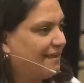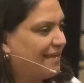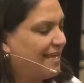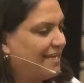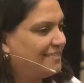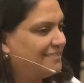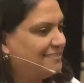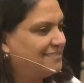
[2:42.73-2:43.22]

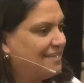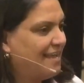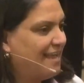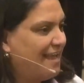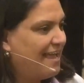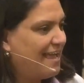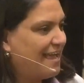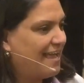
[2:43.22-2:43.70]
uh, and
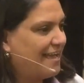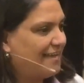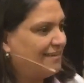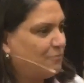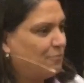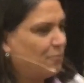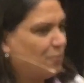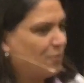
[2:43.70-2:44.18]

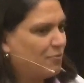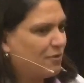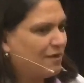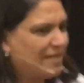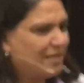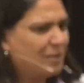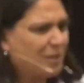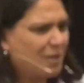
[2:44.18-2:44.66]
and we're
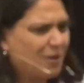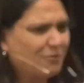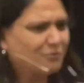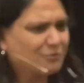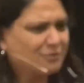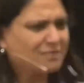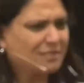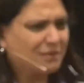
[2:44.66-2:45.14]
pretty
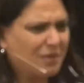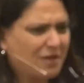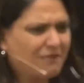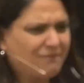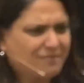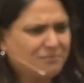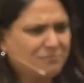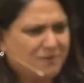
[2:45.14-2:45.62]
close. A
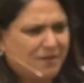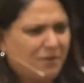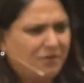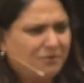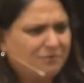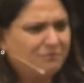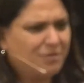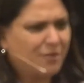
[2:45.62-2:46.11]
lot of us we
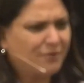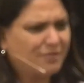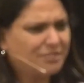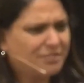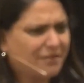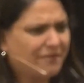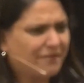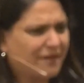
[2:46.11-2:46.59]
all know
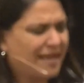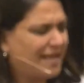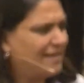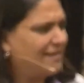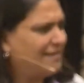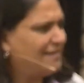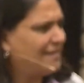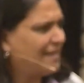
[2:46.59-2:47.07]
each other,
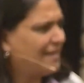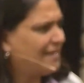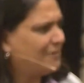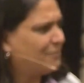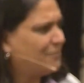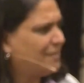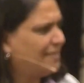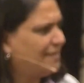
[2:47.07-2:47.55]
and
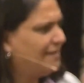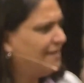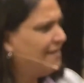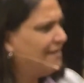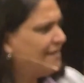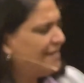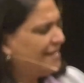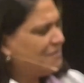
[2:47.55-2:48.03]
and we
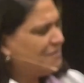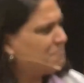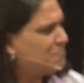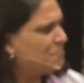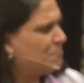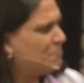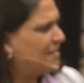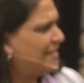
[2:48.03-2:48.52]

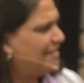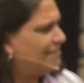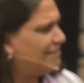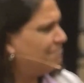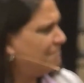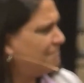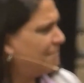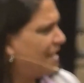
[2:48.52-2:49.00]

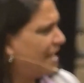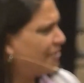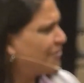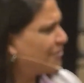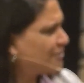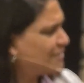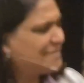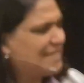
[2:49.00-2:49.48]
we
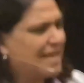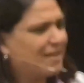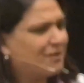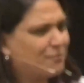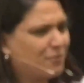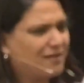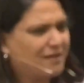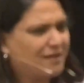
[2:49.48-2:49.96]

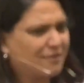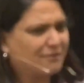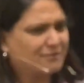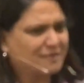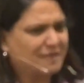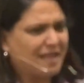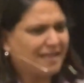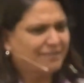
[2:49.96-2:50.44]
understand one
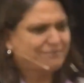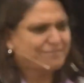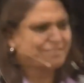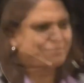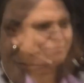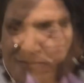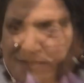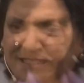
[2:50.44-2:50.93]
another's
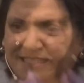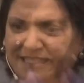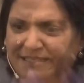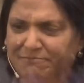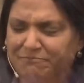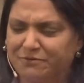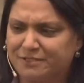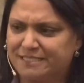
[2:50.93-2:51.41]
lives in a
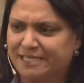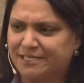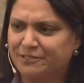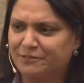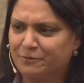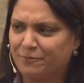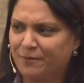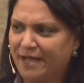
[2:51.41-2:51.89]
really
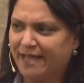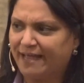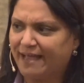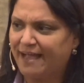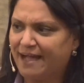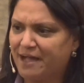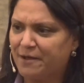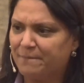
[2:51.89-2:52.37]
particular
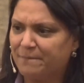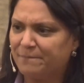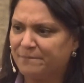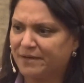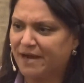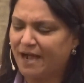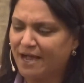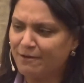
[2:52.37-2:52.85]
way. Um,
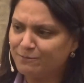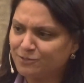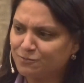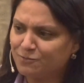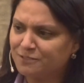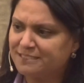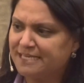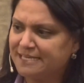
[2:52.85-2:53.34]
but I
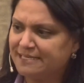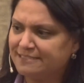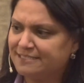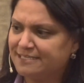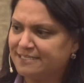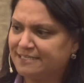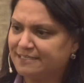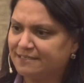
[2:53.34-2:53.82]
was
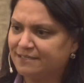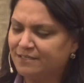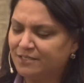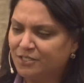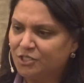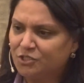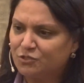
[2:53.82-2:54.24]
ordained in